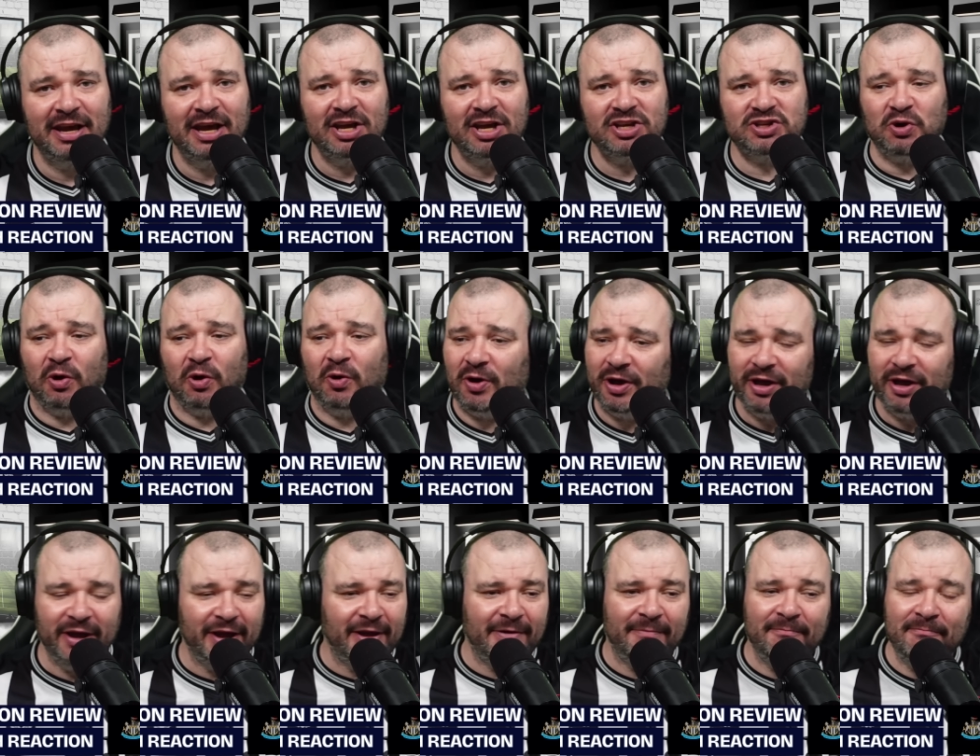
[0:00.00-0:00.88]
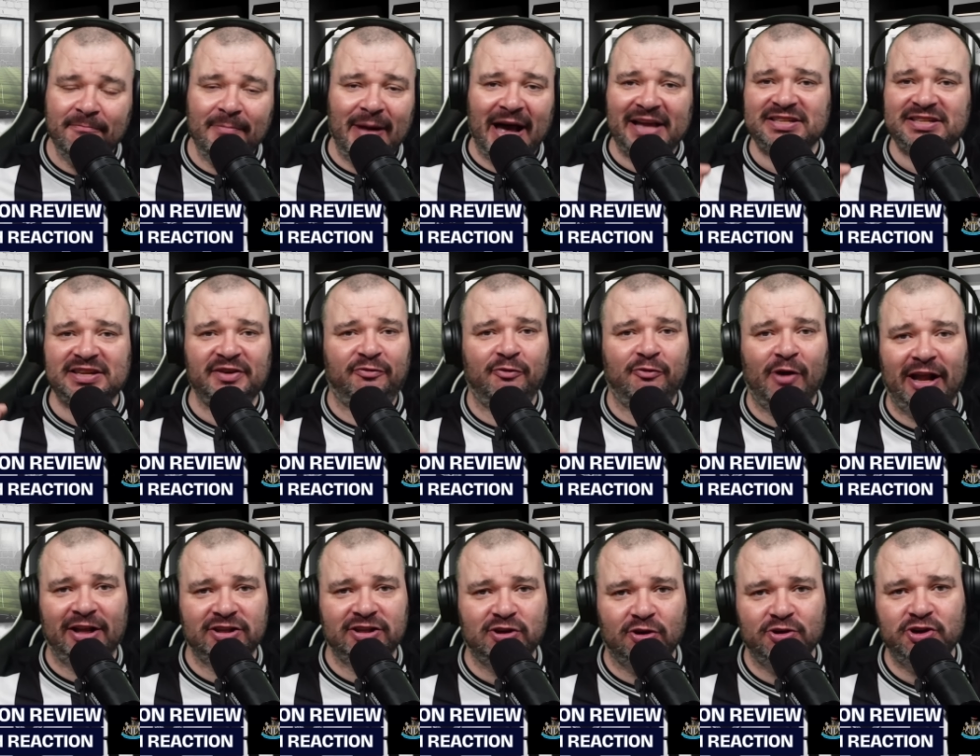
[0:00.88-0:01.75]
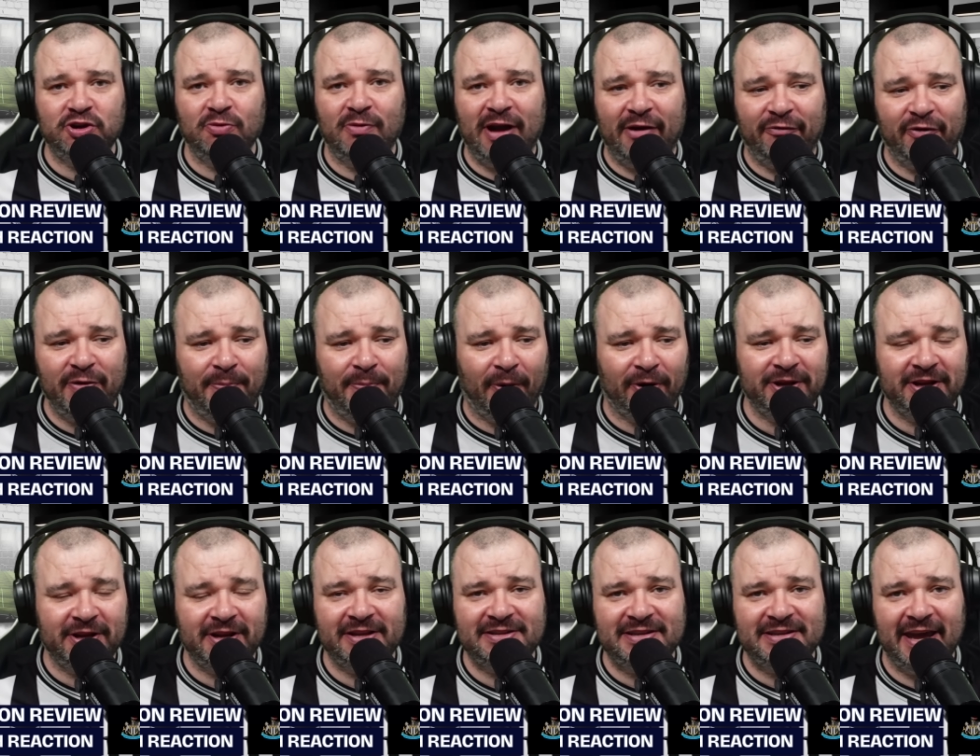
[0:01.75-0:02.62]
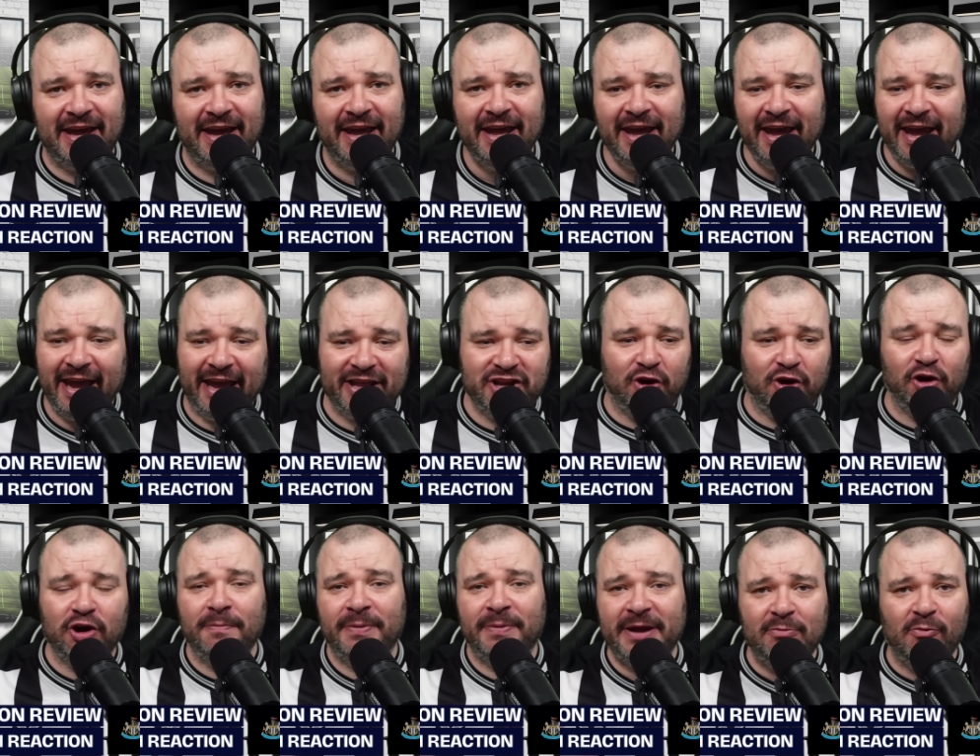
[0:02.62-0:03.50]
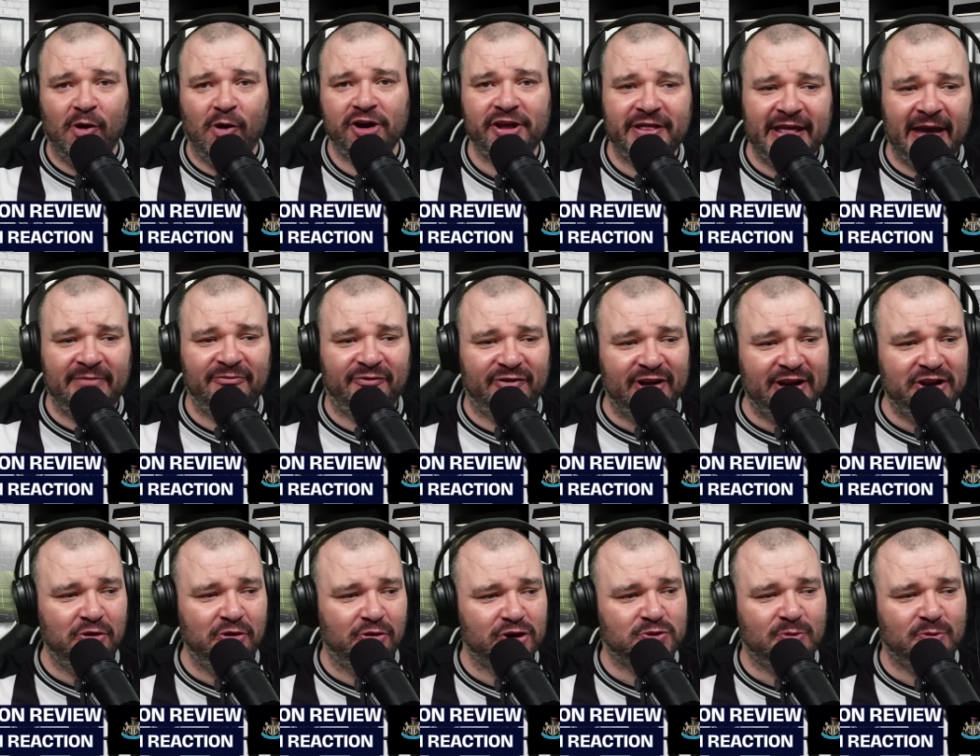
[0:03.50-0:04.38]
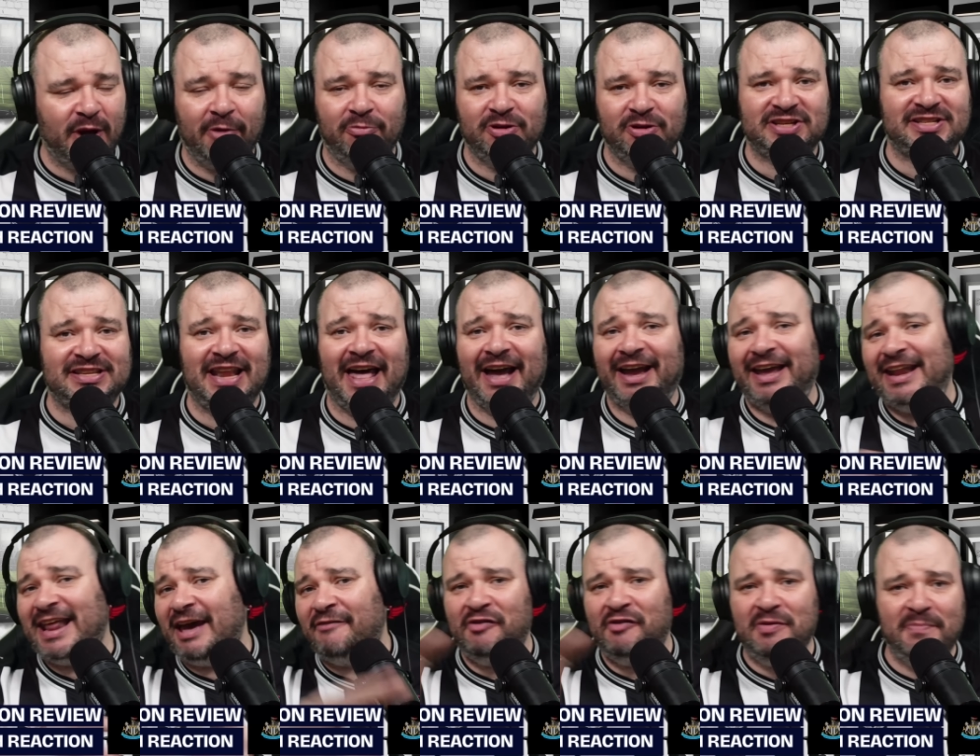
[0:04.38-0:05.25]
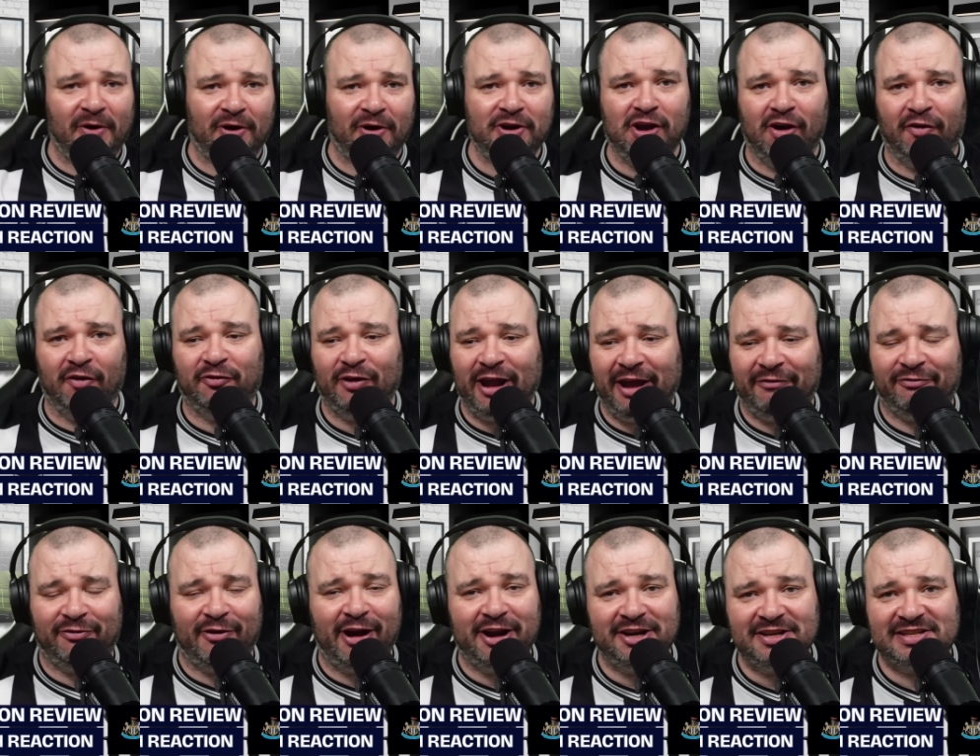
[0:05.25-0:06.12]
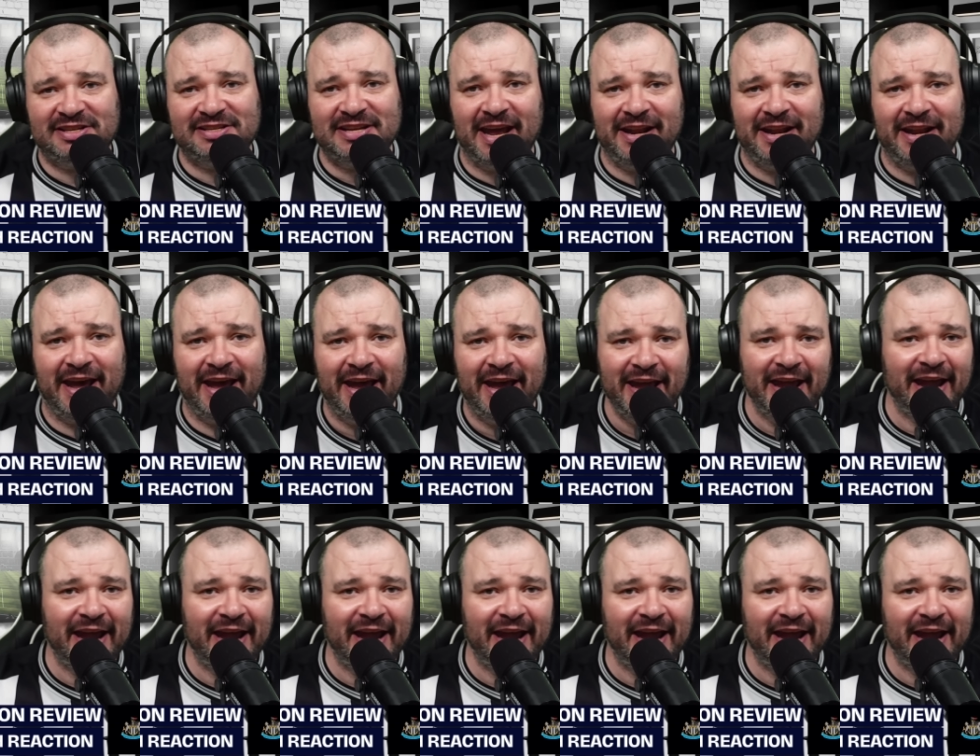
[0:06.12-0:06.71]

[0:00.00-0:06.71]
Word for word: So massive well done to everybody today. It could have been one of them videos where we're slagging everybody off left, right and centre.